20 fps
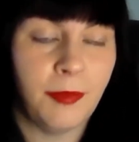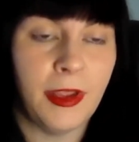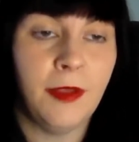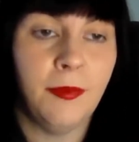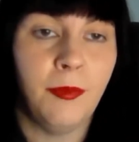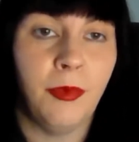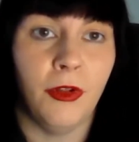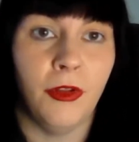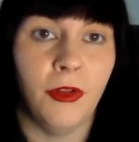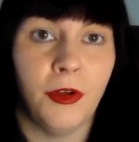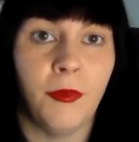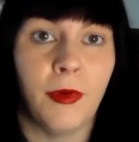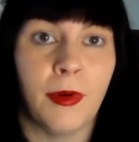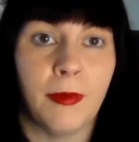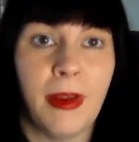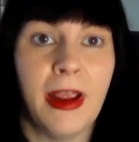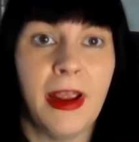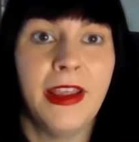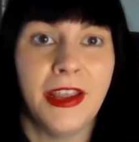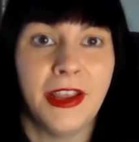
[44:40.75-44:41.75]
people who were
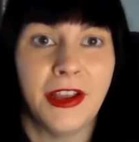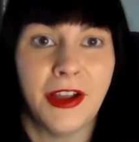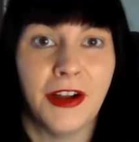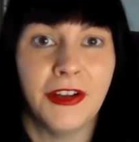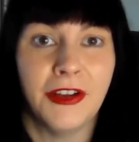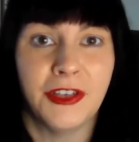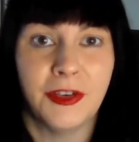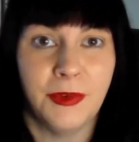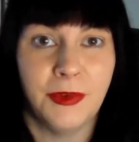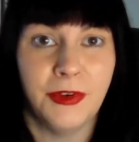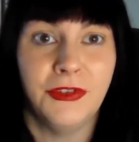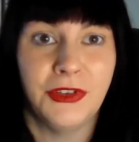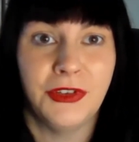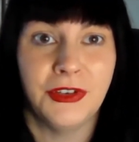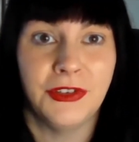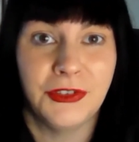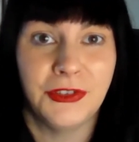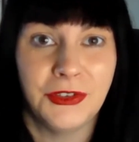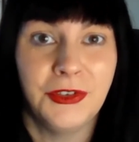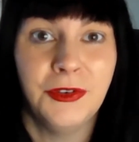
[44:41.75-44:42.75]
making
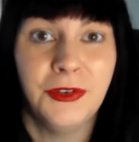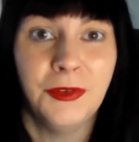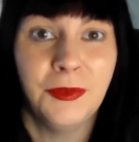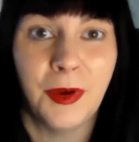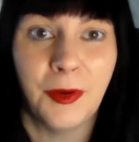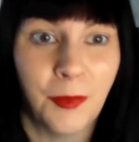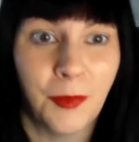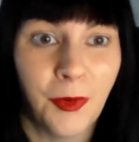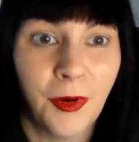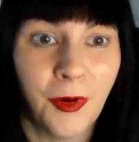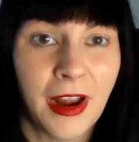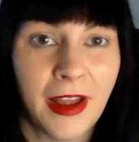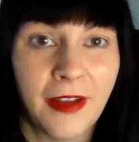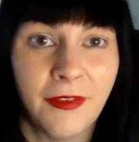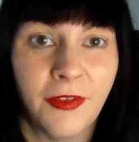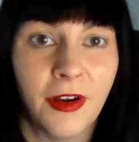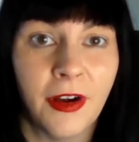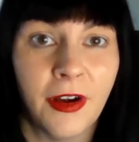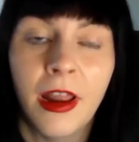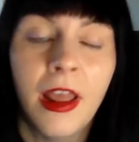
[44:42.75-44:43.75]
contributions to a war
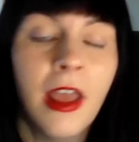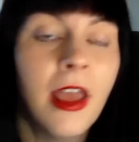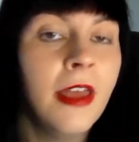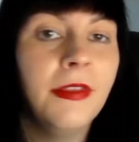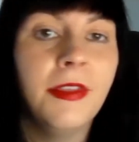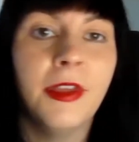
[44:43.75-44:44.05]
effort